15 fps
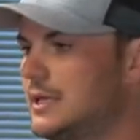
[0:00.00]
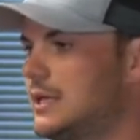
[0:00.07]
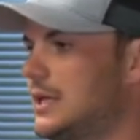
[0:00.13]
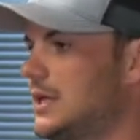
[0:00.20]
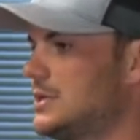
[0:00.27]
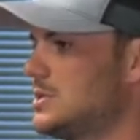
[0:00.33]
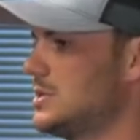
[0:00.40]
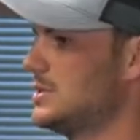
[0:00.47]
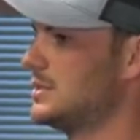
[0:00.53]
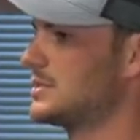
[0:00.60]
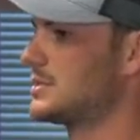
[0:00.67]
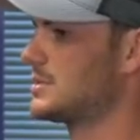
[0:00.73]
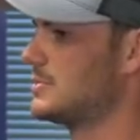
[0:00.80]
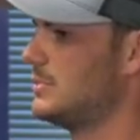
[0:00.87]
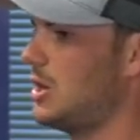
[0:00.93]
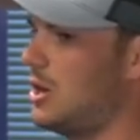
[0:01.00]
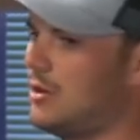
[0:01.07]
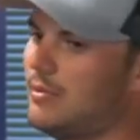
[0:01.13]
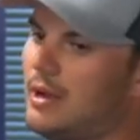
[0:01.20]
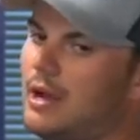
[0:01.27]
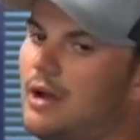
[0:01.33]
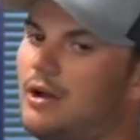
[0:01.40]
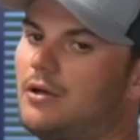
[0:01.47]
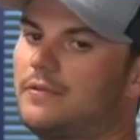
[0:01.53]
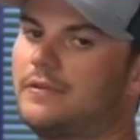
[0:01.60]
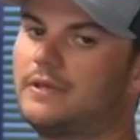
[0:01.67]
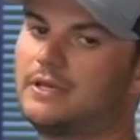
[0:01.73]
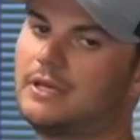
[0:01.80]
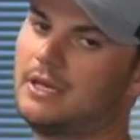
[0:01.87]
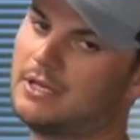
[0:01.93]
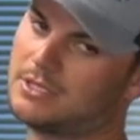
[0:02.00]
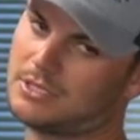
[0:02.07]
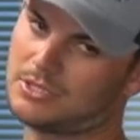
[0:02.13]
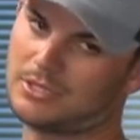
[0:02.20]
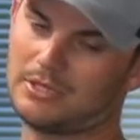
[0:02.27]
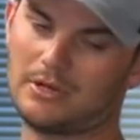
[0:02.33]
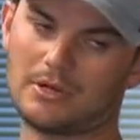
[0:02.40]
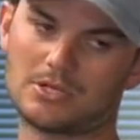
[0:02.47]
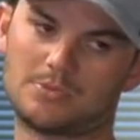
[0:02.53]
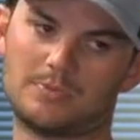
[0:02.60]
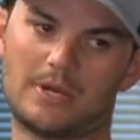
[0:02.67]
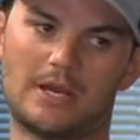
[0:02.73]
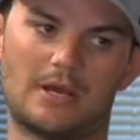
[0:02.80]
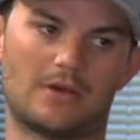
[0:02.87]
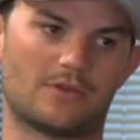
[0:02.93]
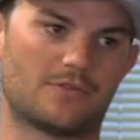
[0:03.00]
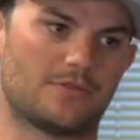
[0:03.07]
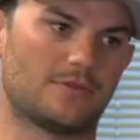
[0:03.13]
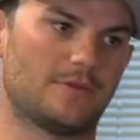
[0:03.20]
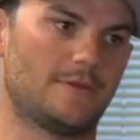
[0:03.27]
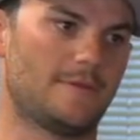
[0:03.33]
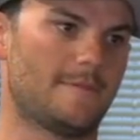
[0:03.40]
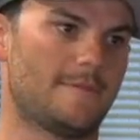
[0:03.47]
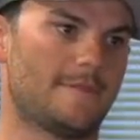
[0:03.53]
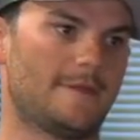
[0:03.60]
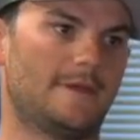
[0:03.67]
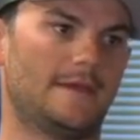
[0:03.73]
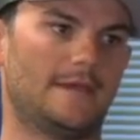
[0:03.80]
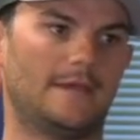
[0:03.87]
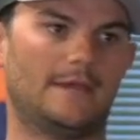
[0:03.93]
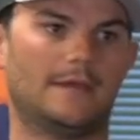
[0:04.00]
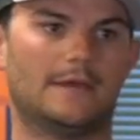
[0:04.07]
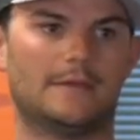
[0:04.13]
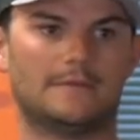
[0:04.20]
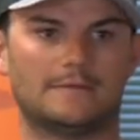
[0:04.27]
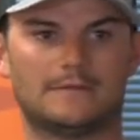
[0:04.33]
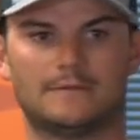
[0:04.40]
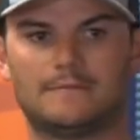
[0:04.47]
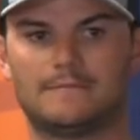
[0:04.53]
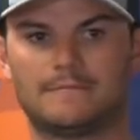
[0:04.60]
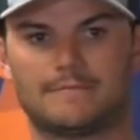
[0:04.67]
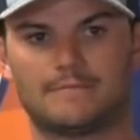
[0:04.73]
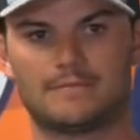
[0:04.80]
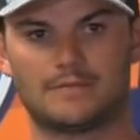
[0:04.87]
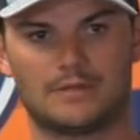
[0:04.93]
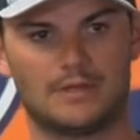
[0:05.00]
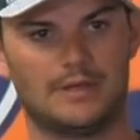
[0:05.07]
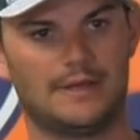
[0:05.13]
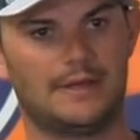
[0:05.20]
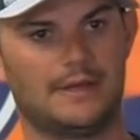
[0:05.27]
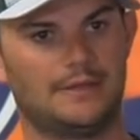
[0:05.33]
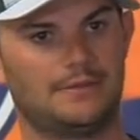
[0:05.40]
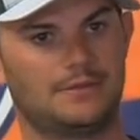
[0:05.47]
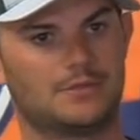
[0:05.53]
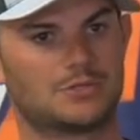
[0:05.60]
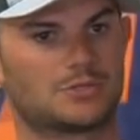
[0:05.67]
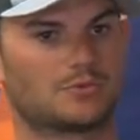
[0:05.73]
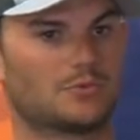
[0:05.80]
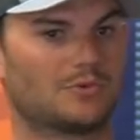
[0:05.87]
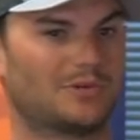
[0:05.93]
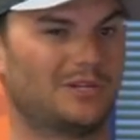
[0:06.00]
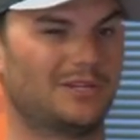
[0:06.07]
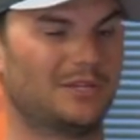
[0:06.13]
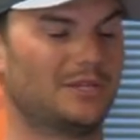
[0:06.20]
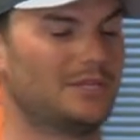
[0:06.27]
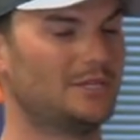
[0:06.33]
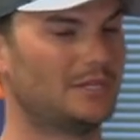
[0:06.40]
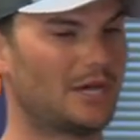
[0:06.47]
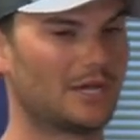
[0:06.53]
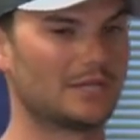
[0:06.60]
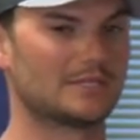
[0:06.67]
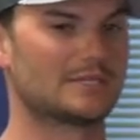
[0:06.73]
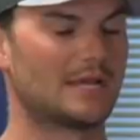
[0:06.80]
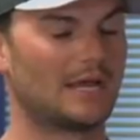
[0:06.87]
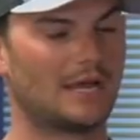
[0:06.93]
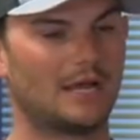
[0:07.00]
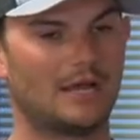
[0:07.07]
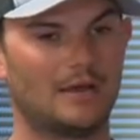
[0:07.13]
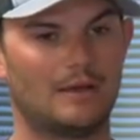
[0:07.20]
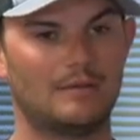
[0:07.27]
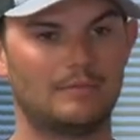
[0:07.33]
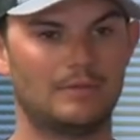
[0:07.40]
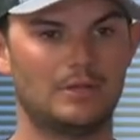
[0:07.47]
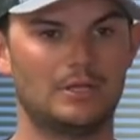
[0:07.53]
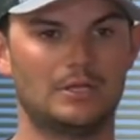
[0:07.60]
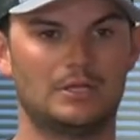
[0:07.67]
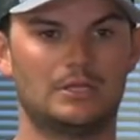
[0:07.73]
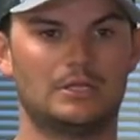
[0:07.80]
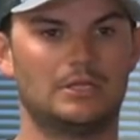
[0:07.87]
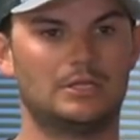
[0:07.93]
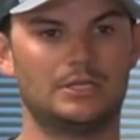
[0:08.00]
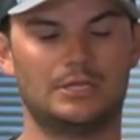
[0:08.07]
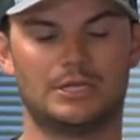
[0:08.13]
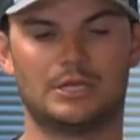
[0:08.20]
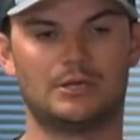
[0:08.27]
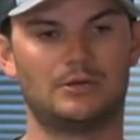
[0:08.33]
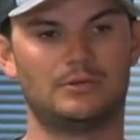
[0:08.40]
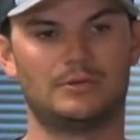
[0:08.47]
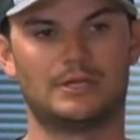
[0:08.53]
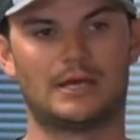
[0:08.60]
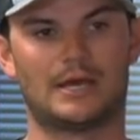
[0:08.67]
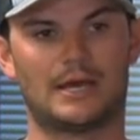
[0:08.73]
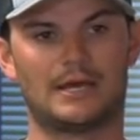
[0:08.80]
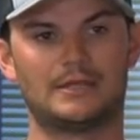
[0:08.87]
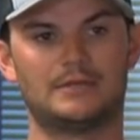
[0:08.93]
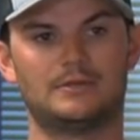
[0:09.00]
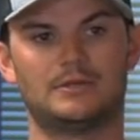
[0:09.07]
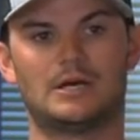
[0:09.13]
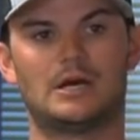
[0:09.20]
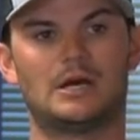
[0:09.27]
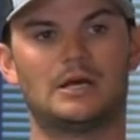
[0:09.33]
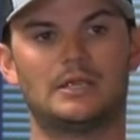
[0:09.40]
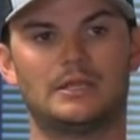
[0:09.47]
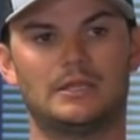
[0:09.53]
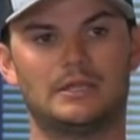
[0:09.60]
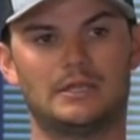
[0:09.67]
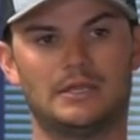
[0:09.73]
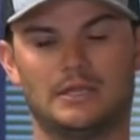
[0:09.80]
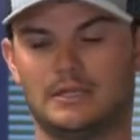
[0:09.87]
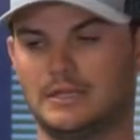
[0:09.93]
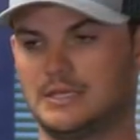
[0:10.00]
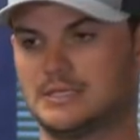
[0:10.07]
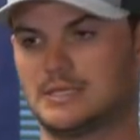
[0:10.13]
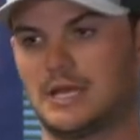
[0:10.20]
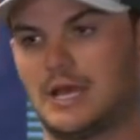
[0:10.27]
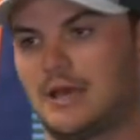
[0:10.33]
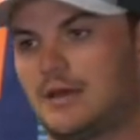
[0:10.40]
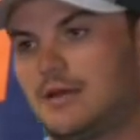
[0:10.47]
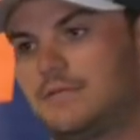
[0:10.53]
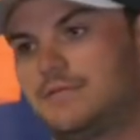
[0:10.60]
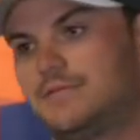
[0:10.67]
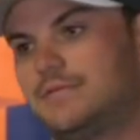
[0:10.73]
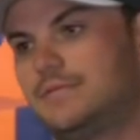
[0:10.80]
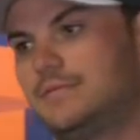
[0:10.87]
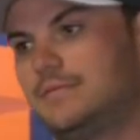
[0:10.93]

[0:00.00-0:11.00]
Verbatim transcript: it catches smallmouth, it catches largemouth, and there's really not a time, you know, that I do not at least have